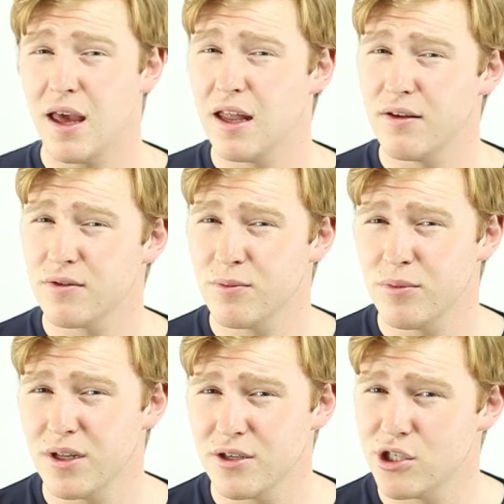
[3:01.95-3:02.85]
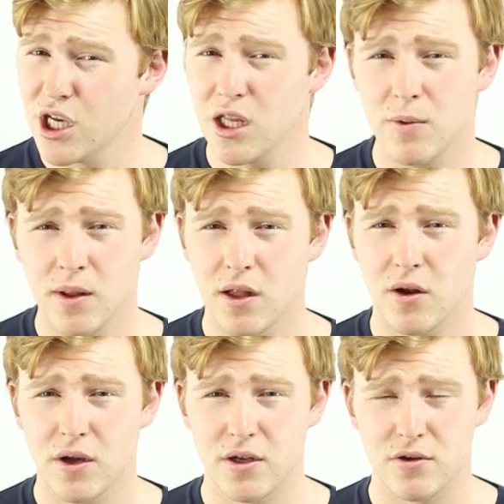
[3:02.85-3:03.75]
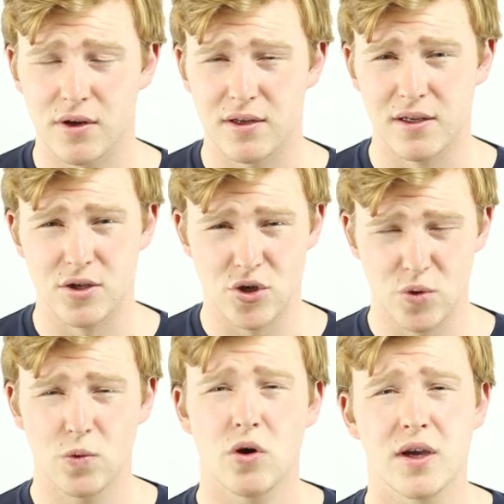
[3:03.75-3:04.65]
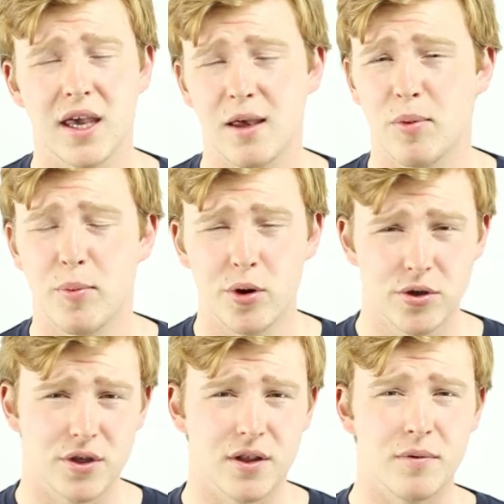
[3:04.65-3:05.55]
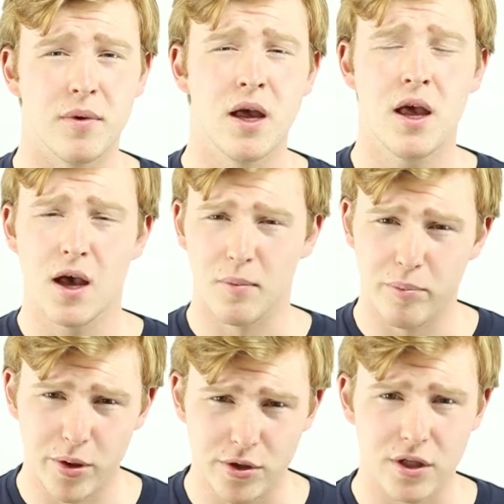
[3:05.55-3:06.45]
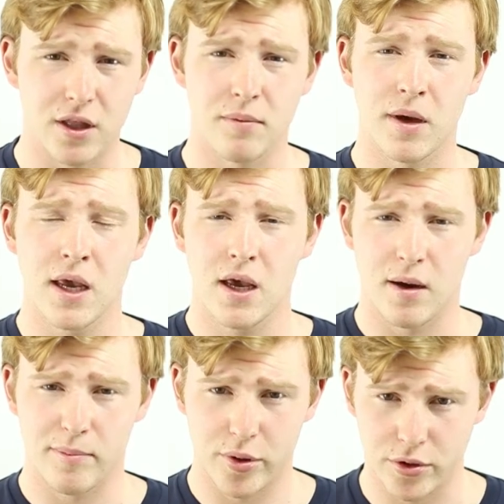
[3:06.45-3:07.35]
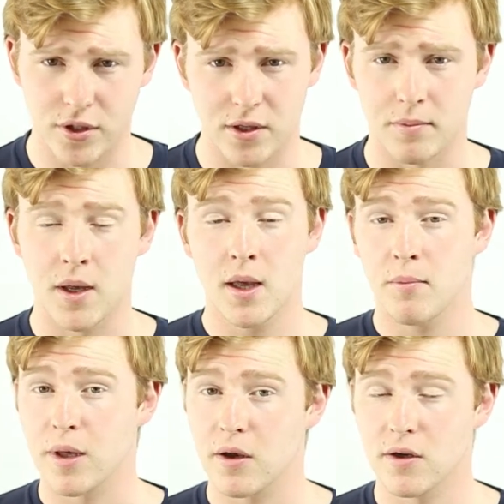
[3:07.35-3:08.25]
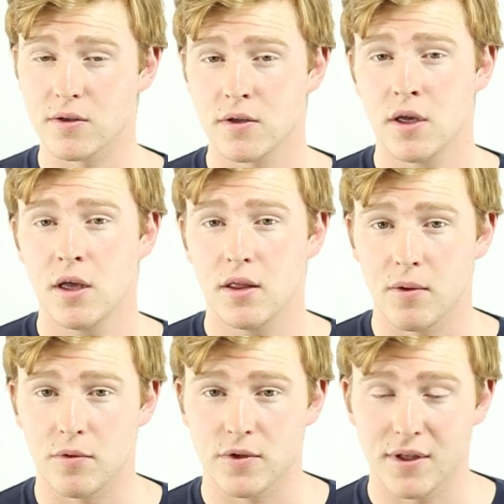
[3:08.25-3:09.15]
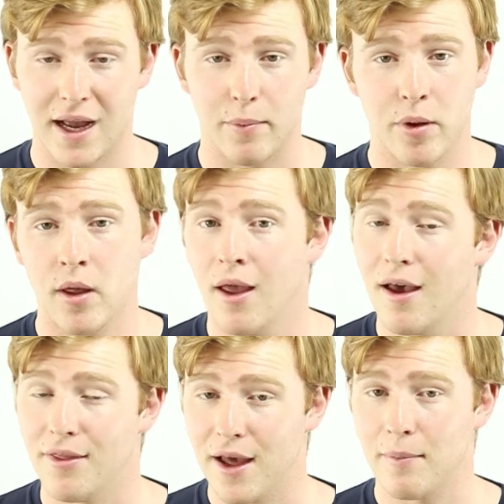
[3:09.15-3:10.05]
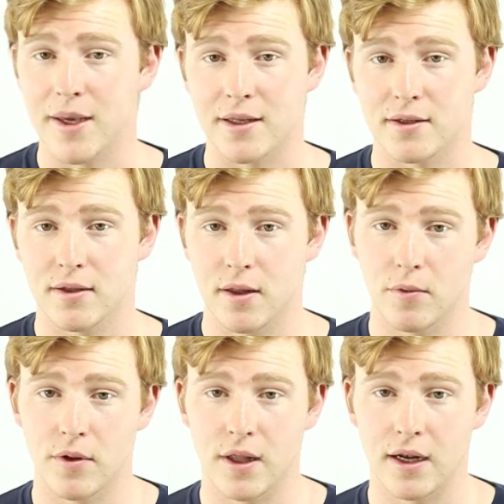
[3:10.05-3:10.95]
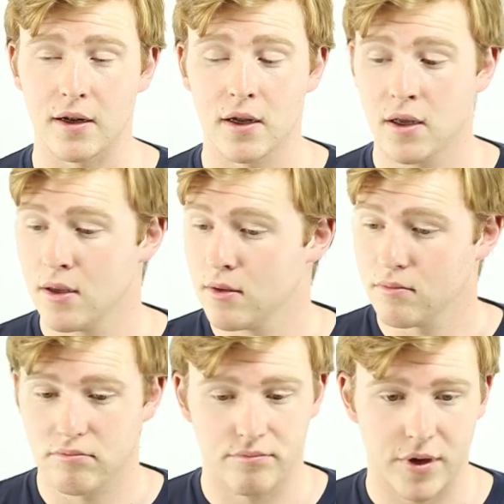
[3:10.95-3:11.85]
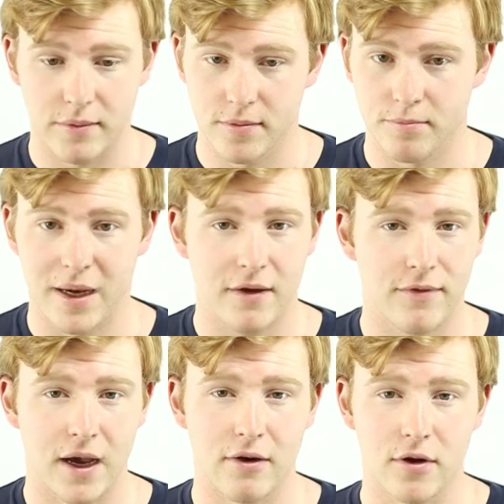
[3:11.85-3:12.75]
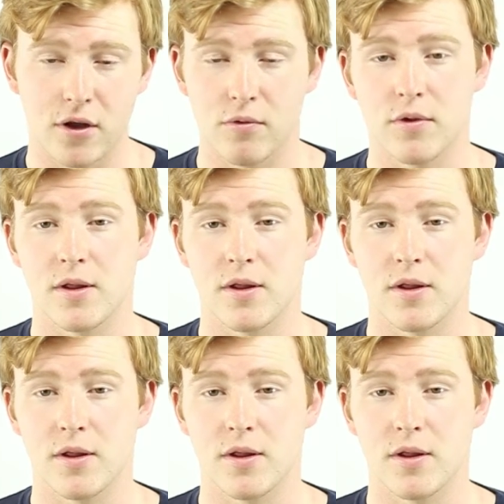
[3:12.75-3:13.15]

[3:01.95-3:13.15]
And if somebody is genuinely not interested, do not keep pushing them and pushing them and pushing them, because they will snap, and that means that they will then perhaps backfire at you.